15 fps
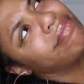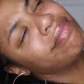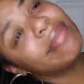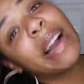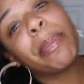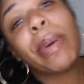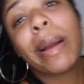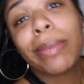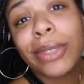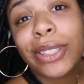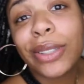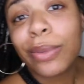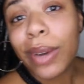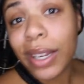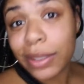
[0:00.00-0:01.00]
I probably
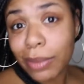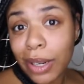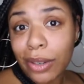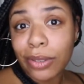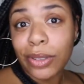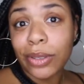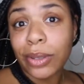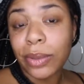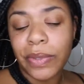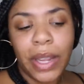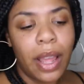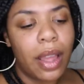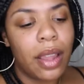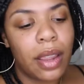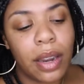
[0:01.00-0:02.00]
should have watched my own YouTube.
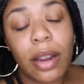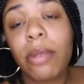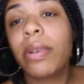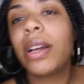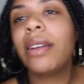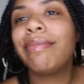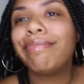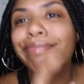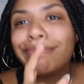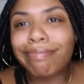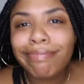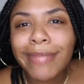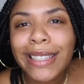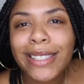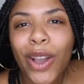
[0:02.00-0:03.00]
You know what?
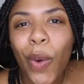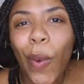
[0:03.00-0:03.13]
Let's go